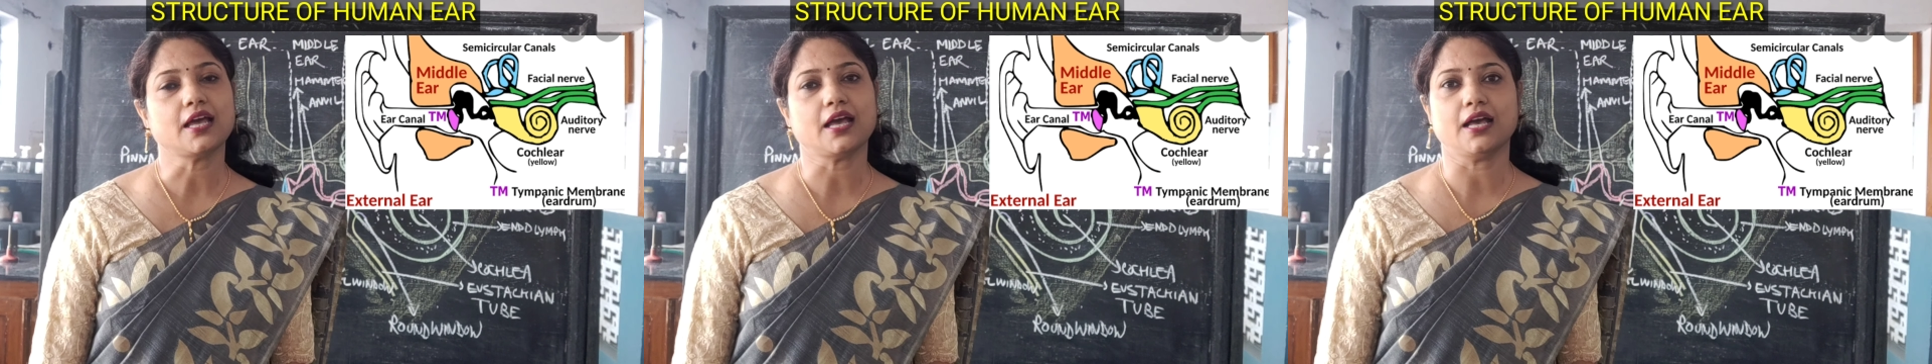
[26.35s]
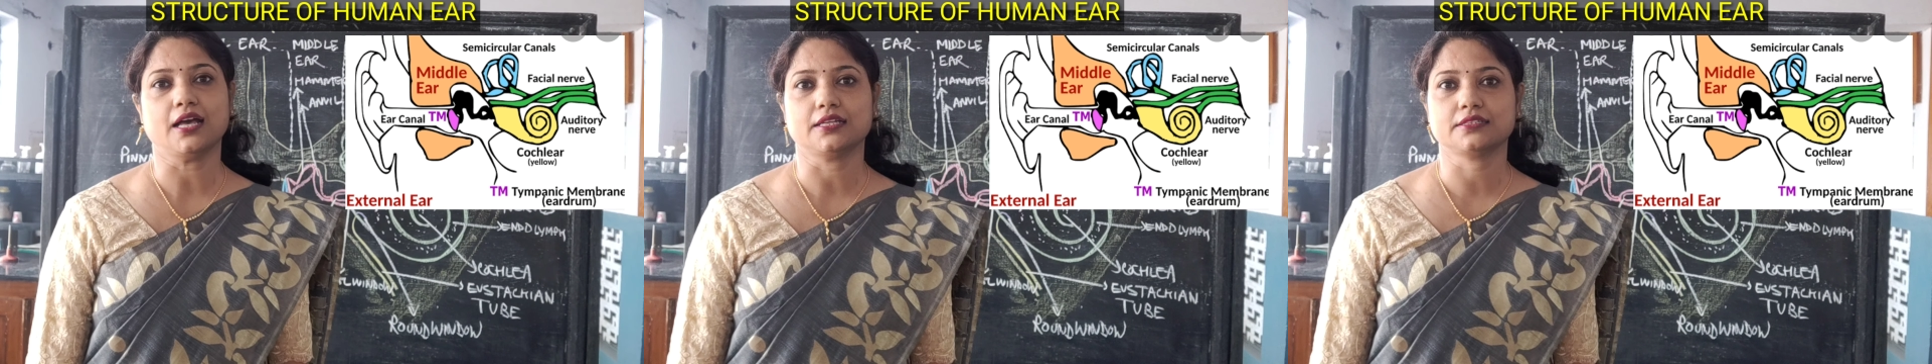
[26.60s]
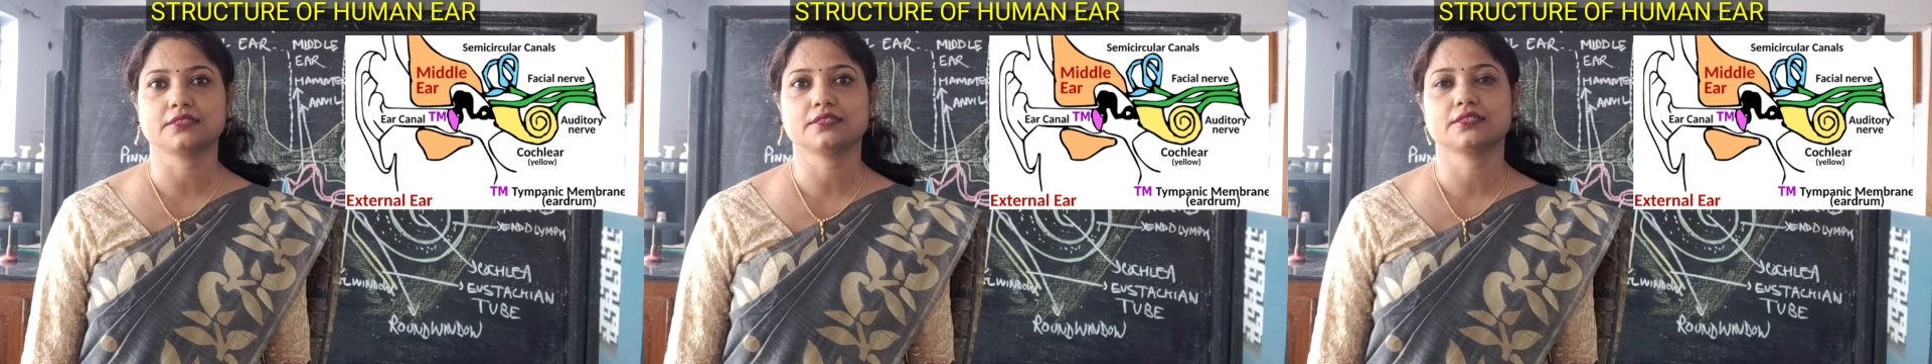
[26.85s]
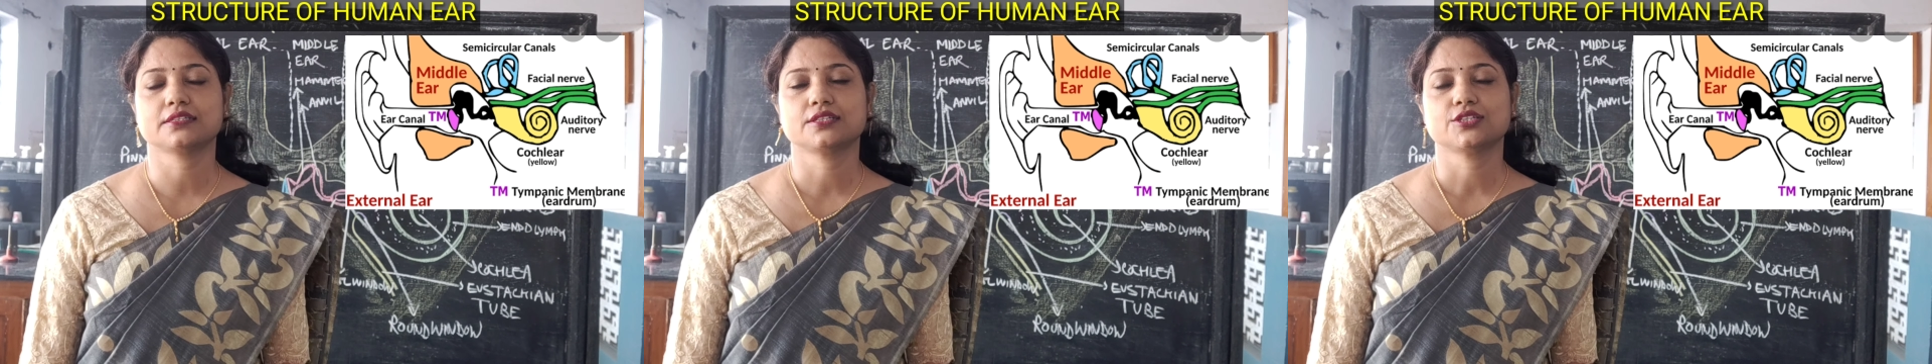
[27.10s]

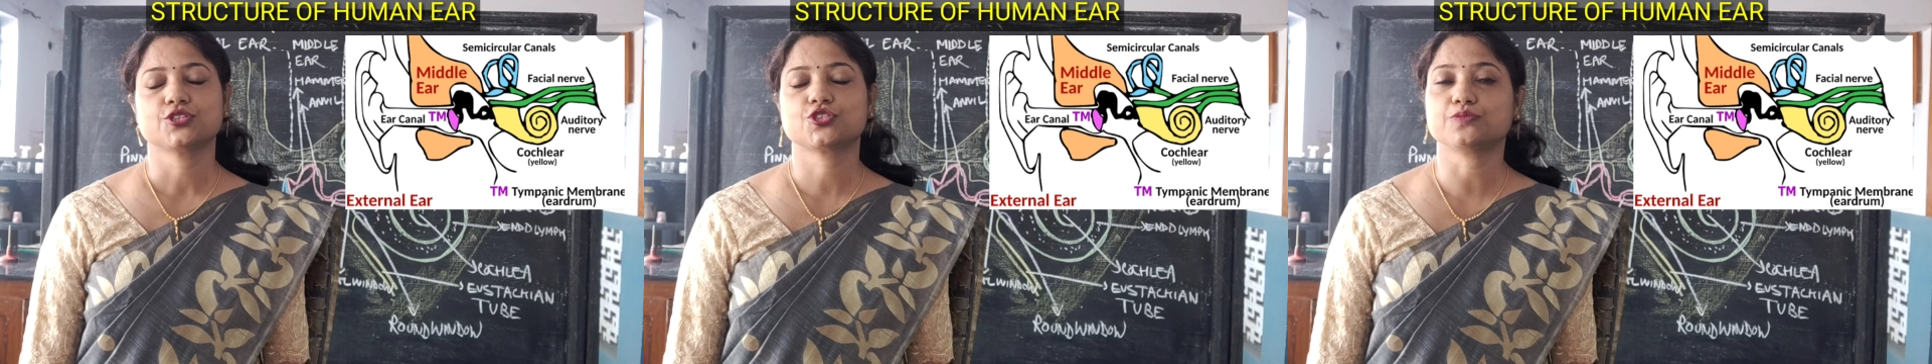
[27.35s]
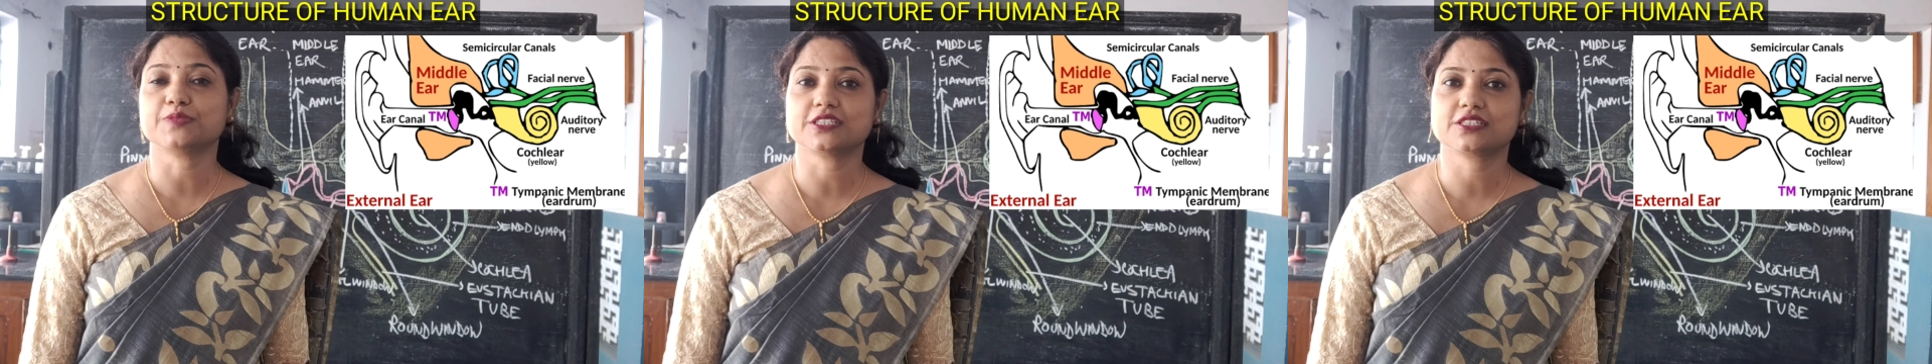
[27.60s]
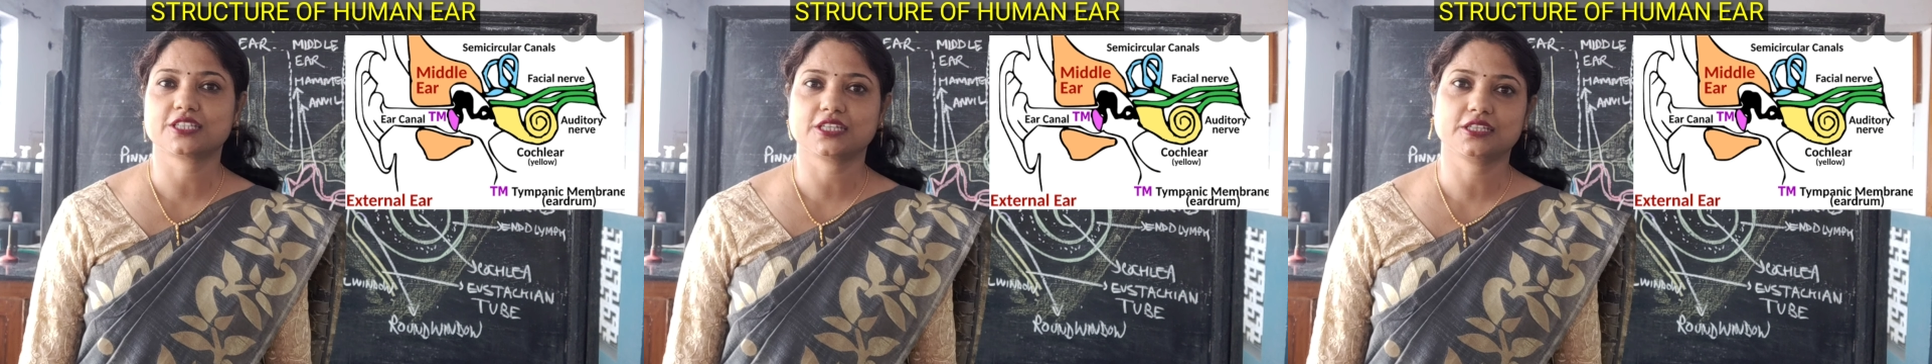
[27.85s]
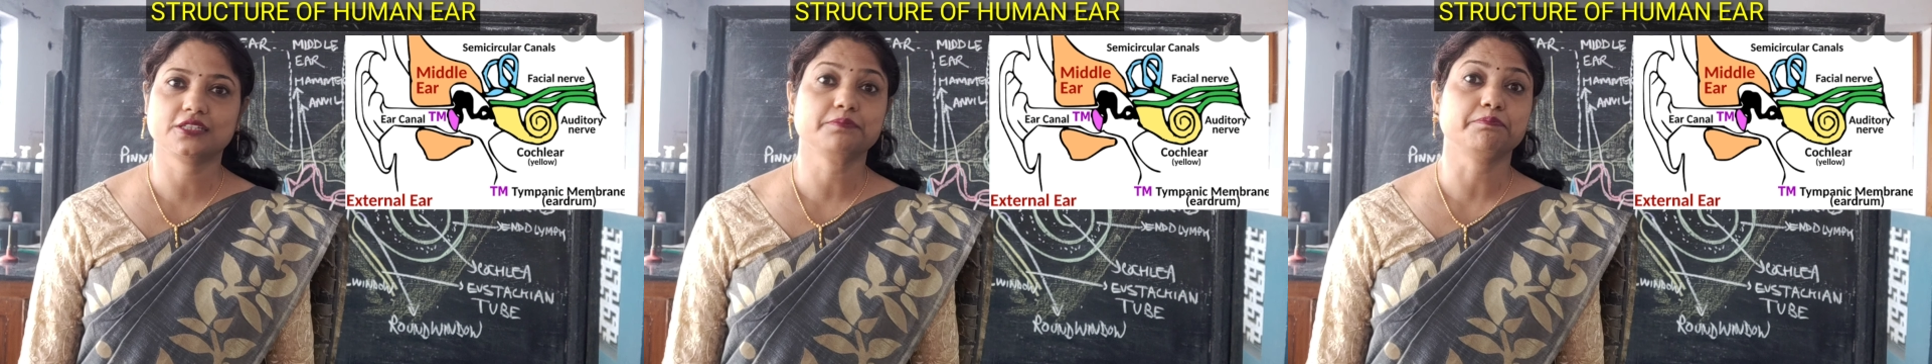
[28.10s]
and to
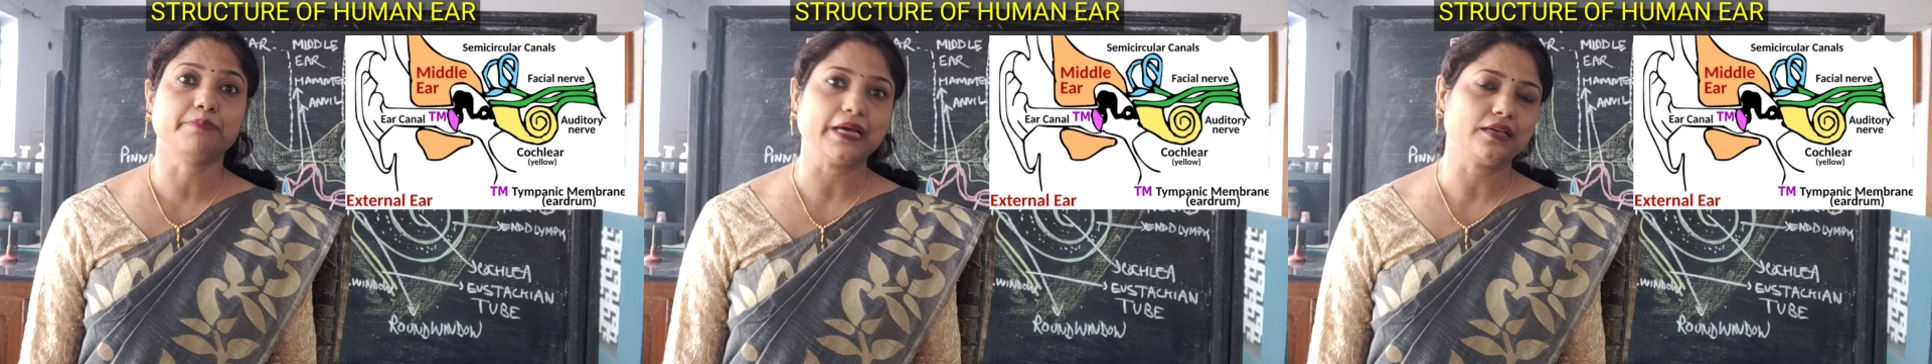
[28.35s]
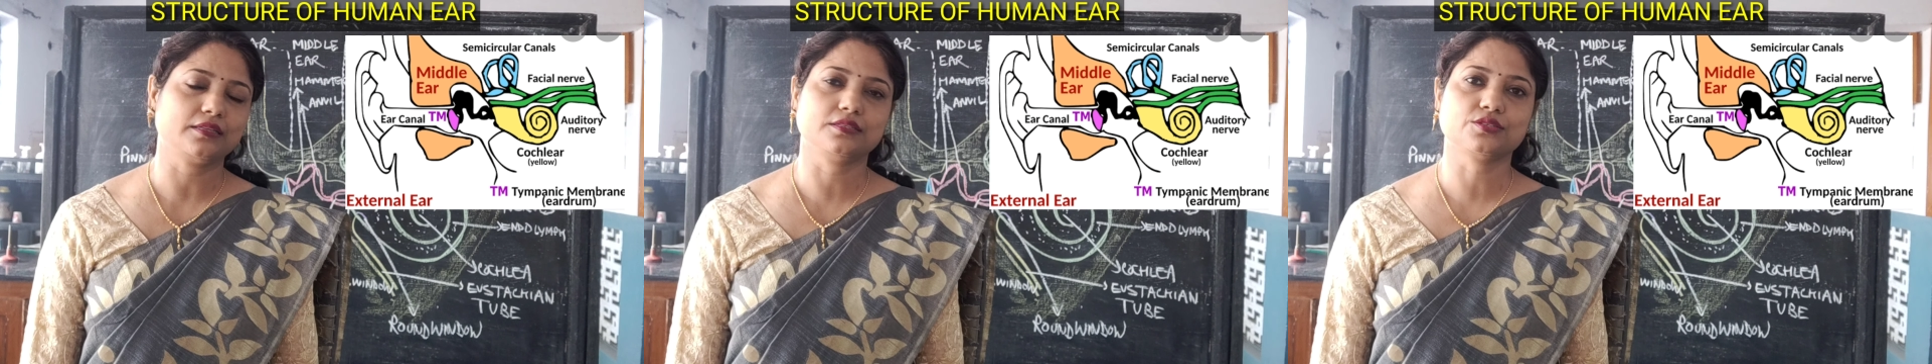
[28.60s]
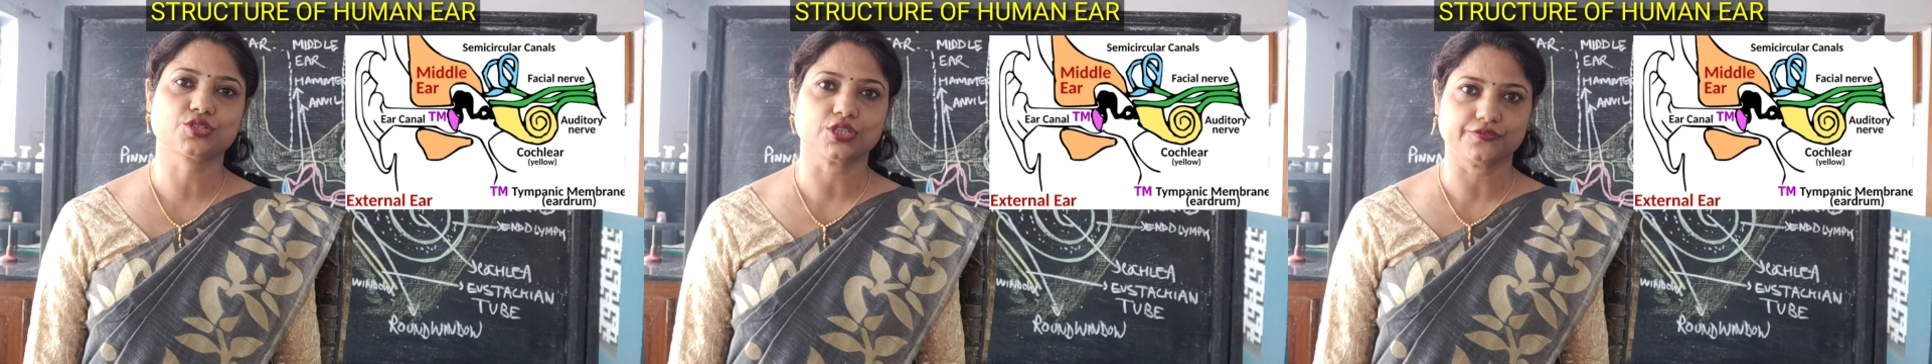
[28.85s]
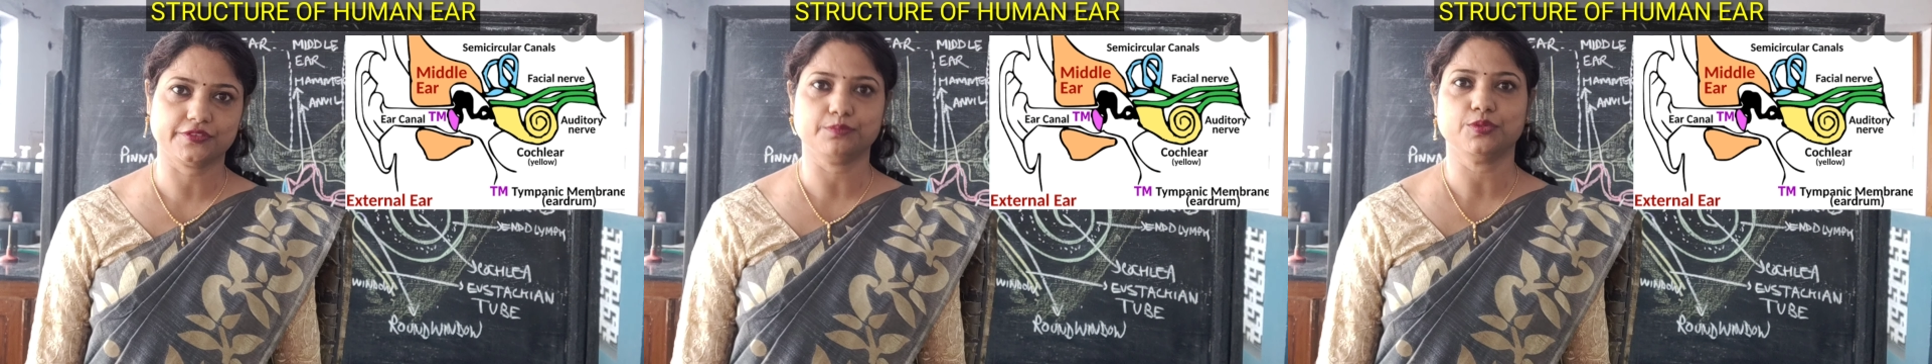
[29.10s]
maintain balance
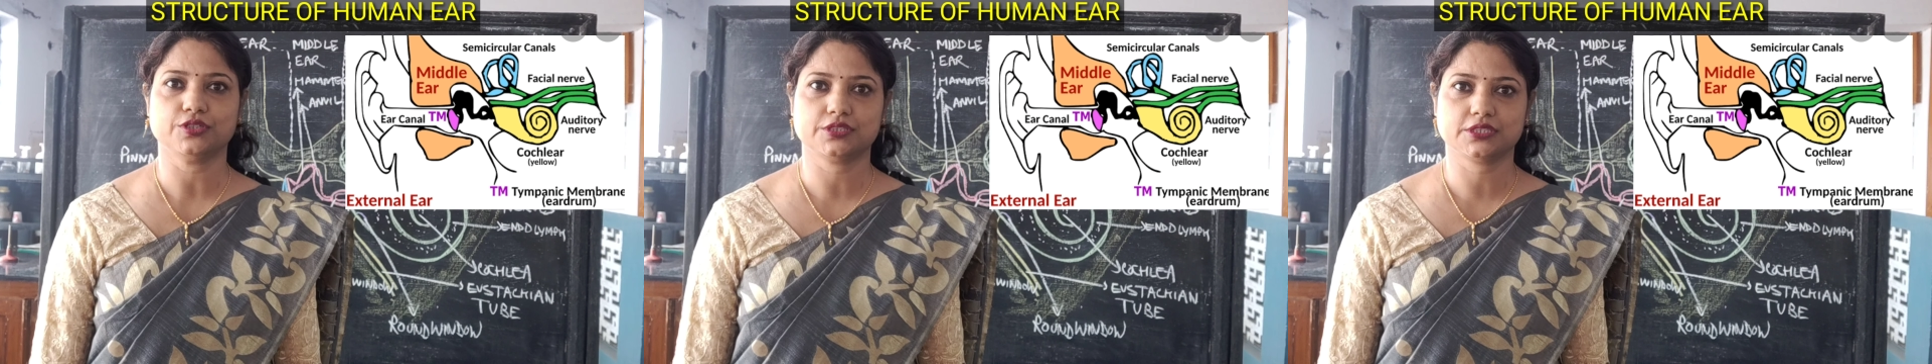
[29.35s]
of the body.